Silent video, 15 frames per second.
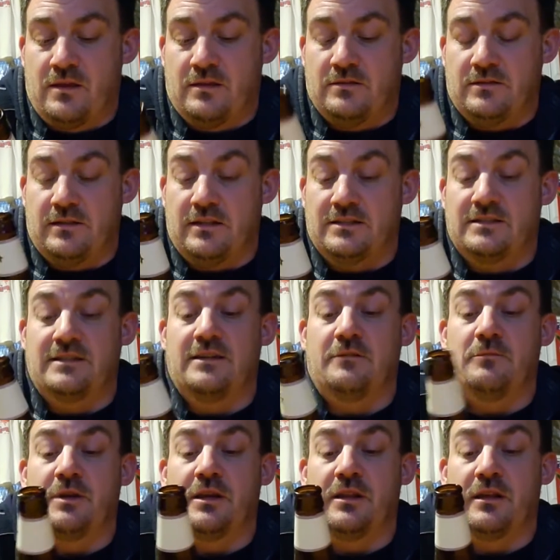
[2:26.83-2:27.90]
So it doesn't tell
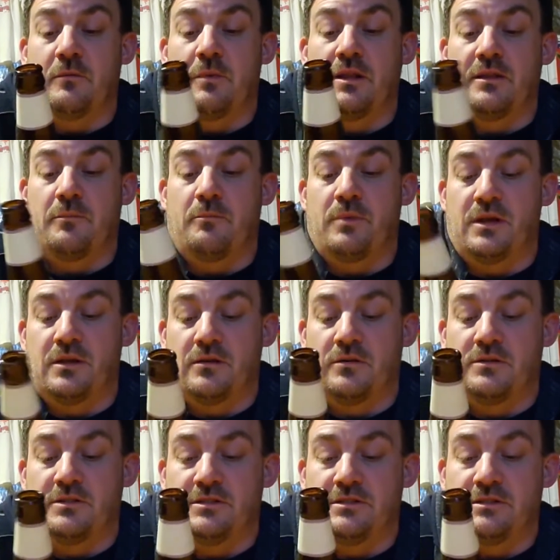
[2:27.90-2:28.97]
me anything about the beer,
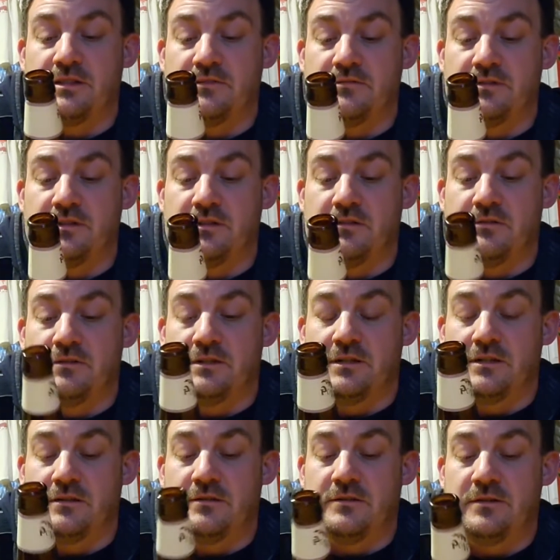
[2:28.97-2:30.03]
just gives a
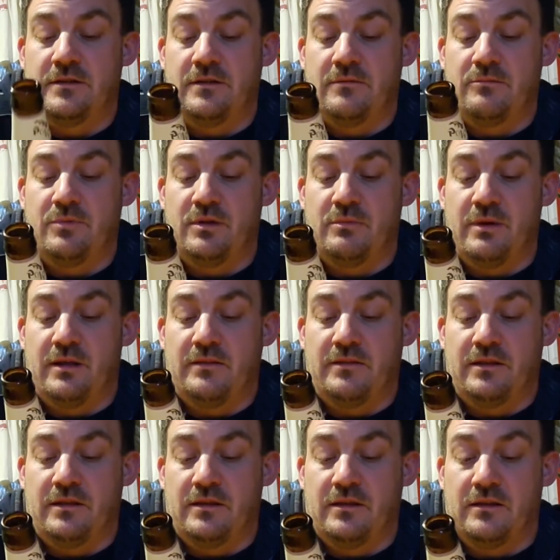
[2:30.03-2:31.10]
little bit about
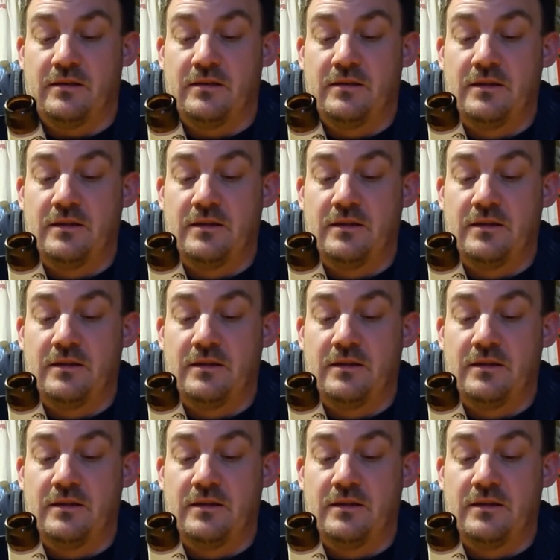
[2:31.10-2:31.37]
the